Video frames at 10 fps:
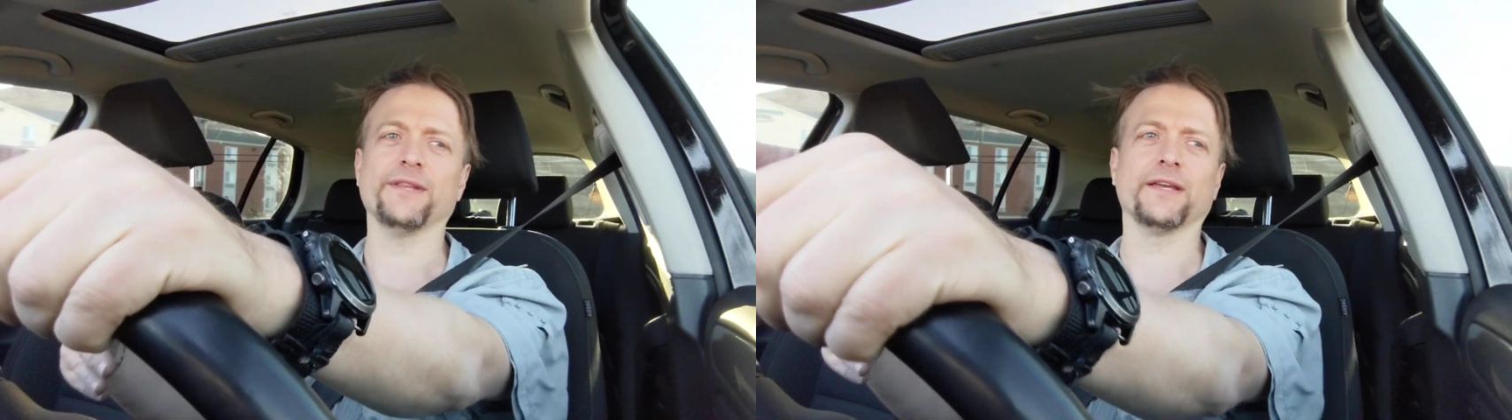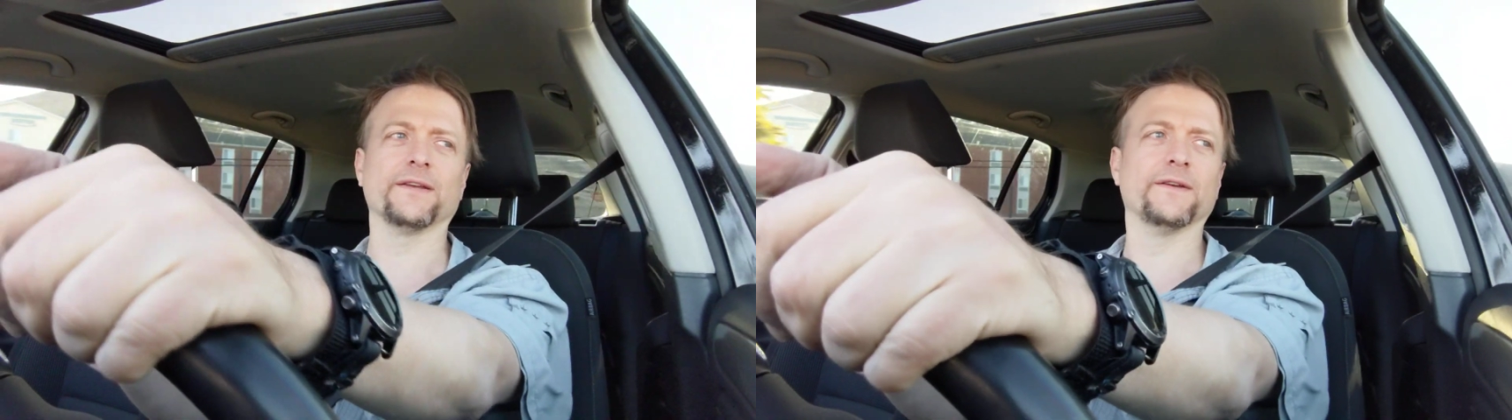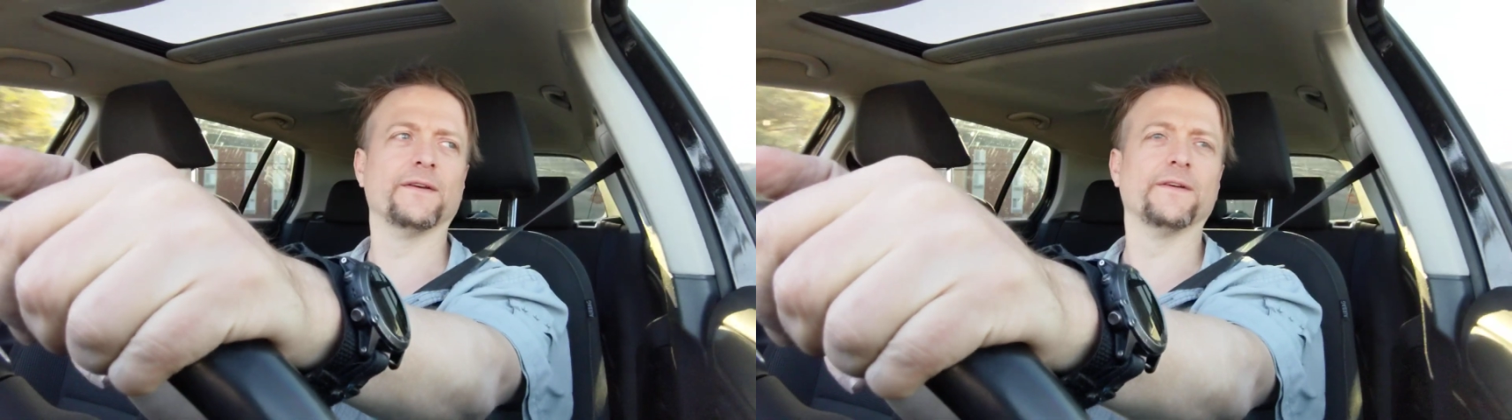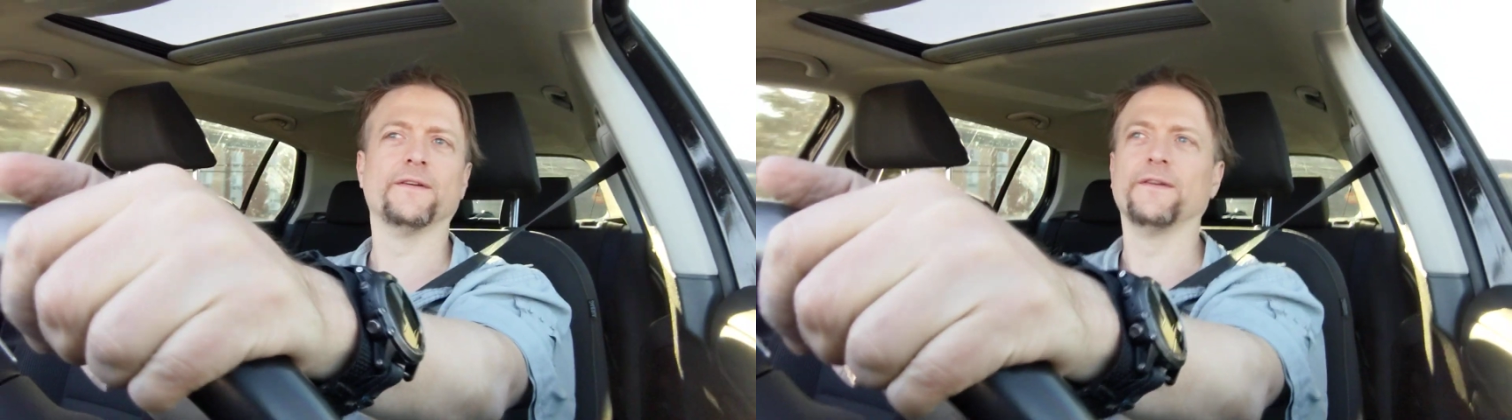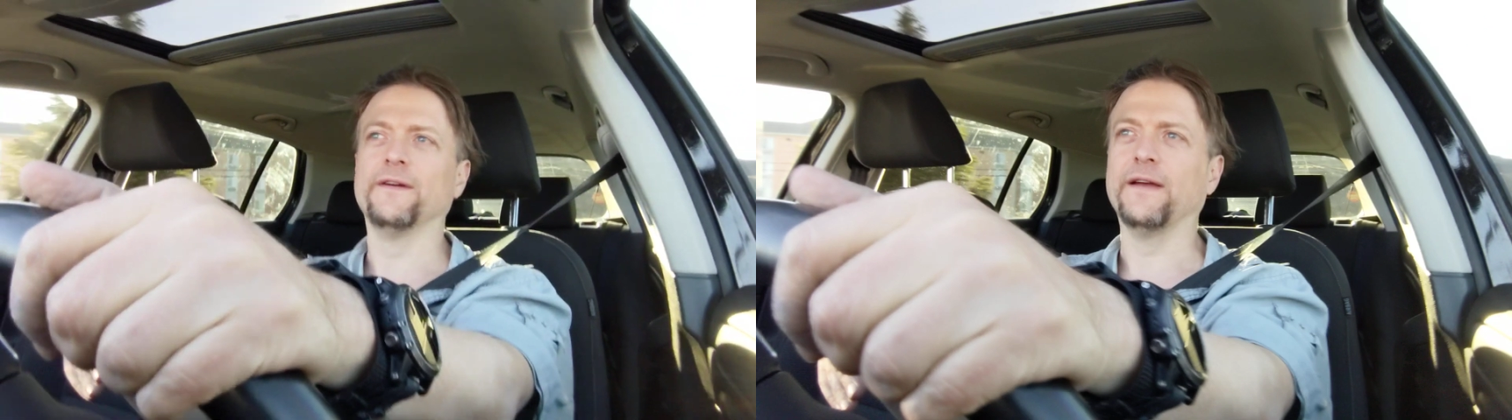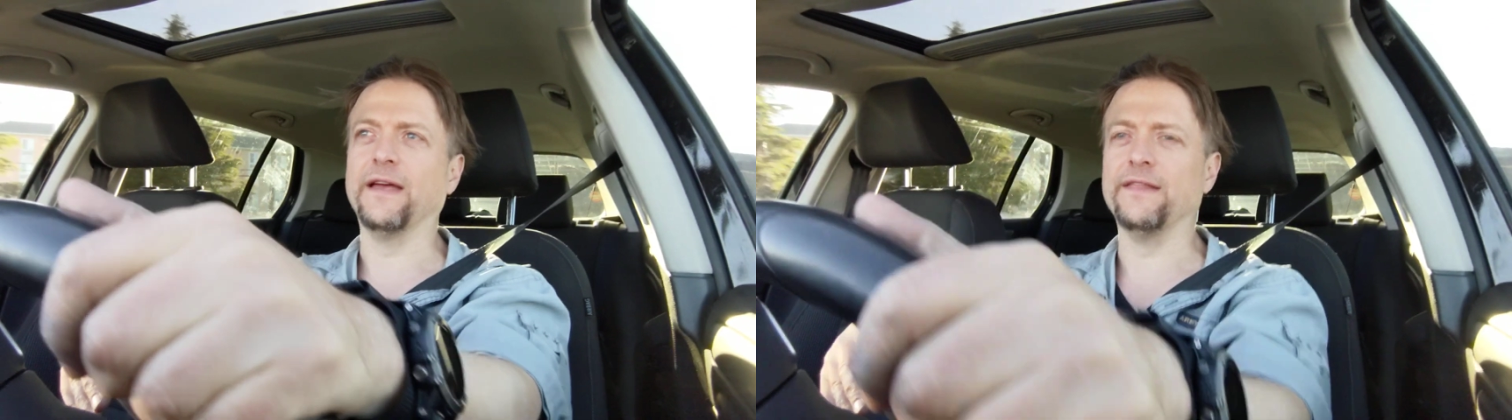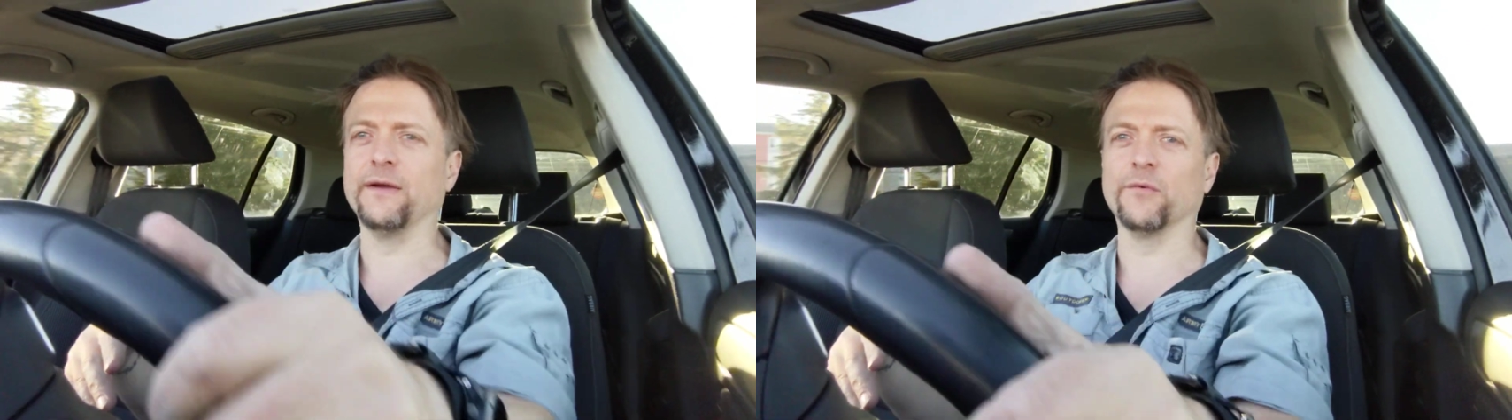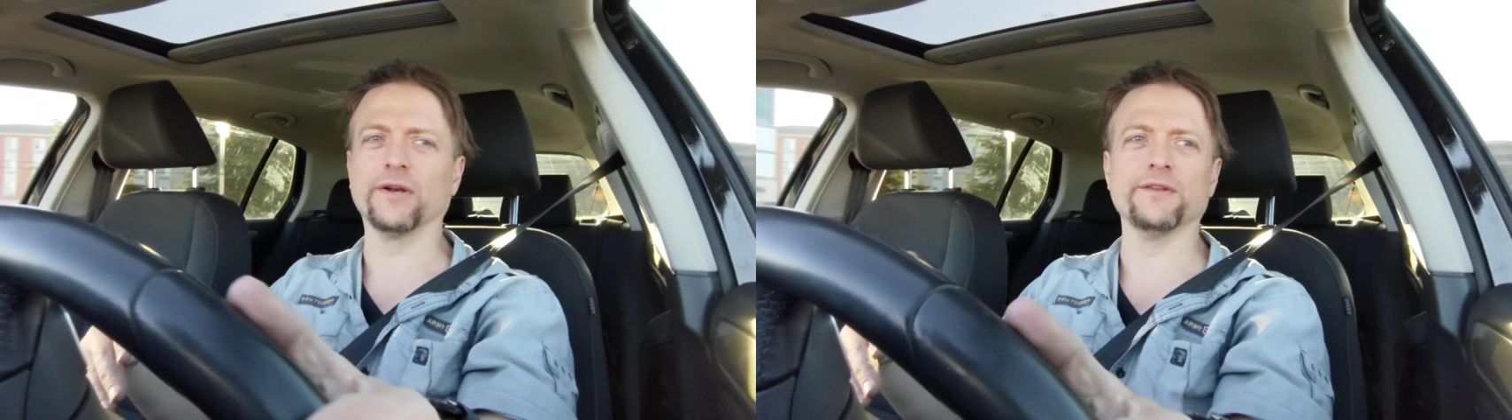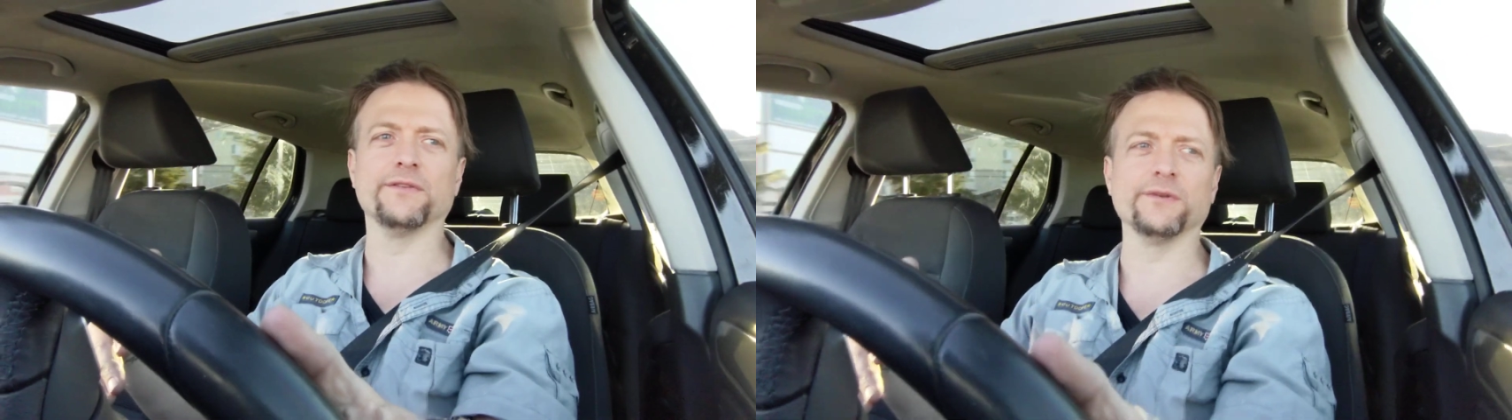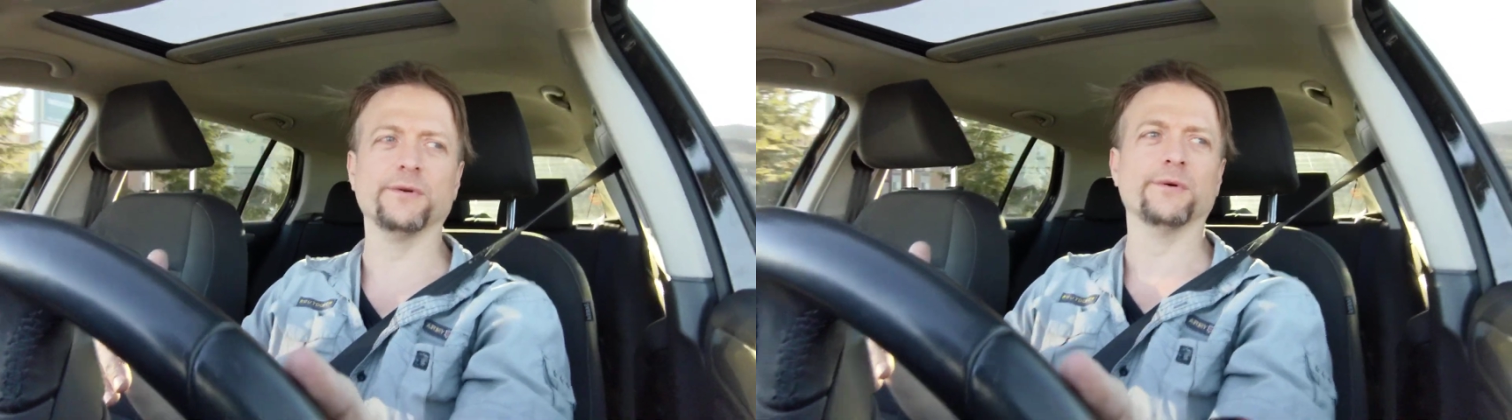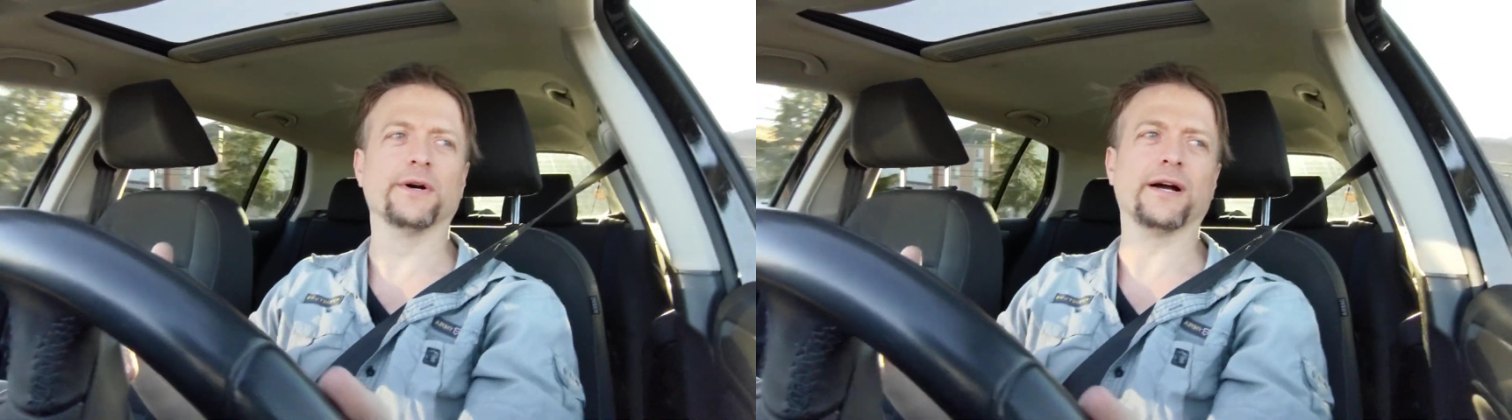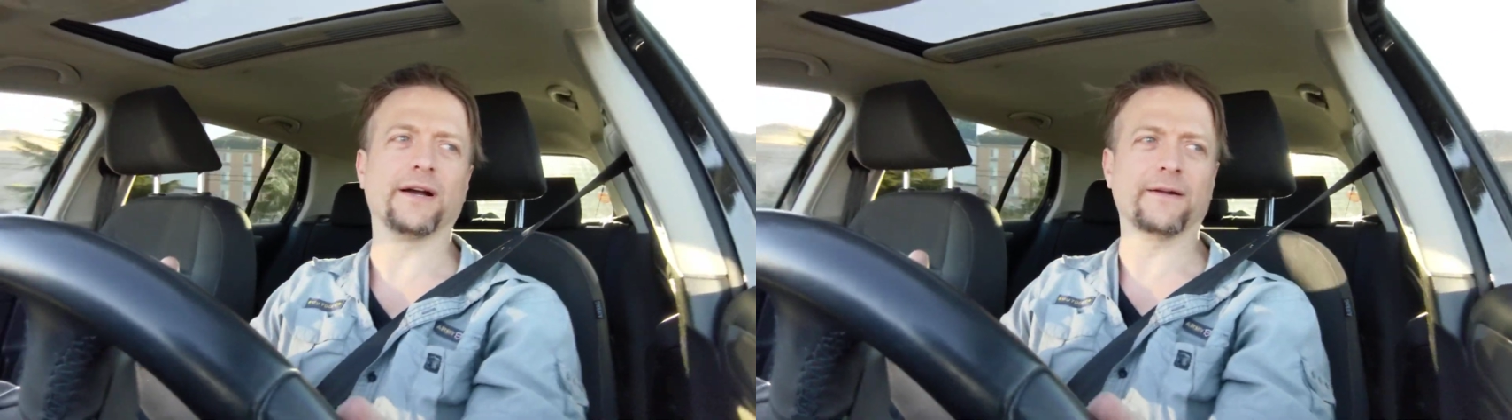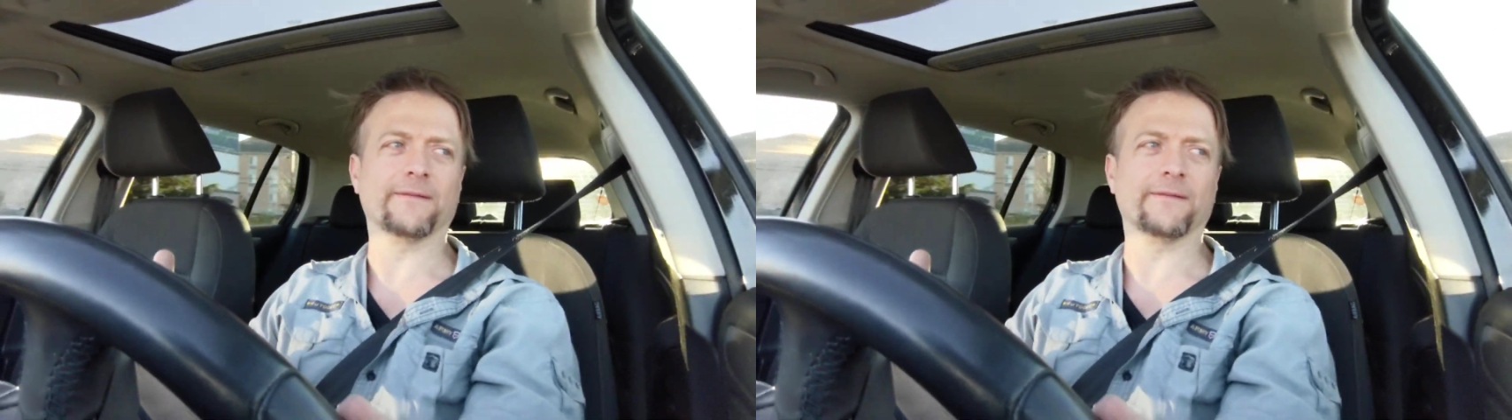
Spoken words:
and they want to do.